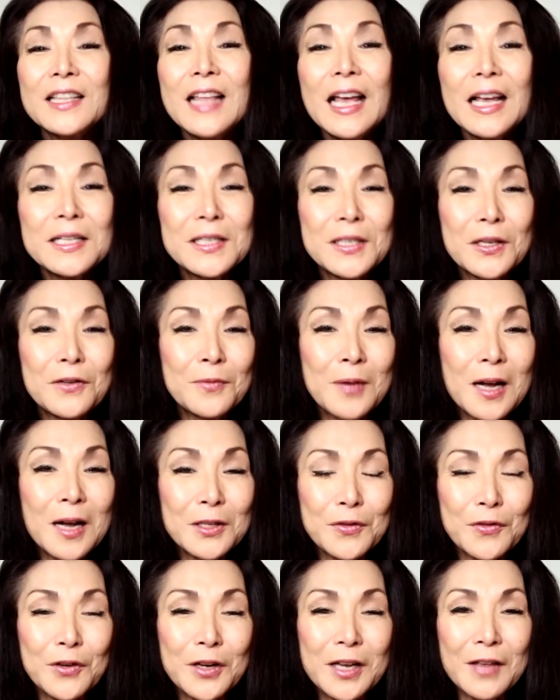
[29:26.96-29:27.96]
Thanks so
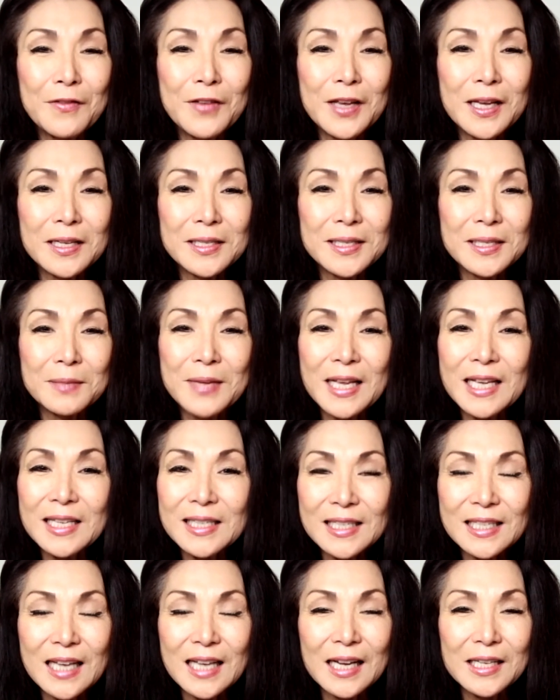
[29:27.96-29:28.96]
much for giving us some
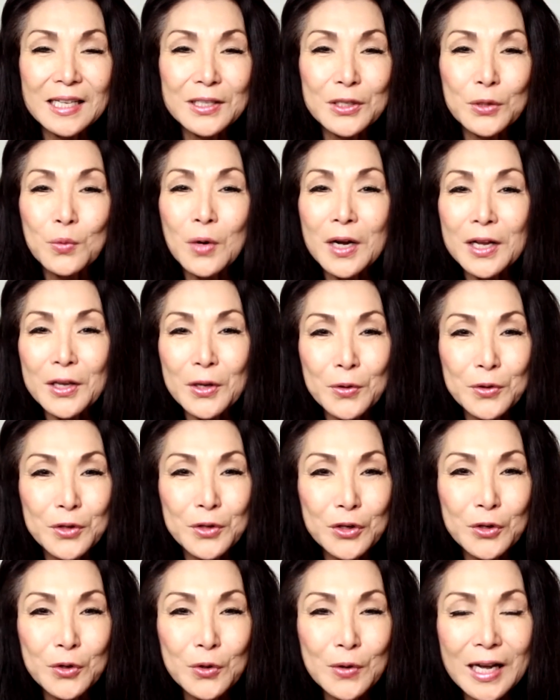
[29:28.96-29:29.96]
insight into what you
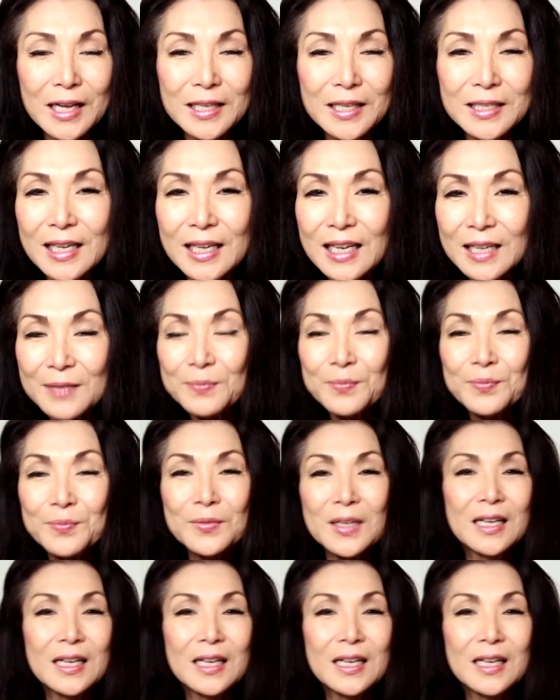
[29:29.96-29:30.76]
do and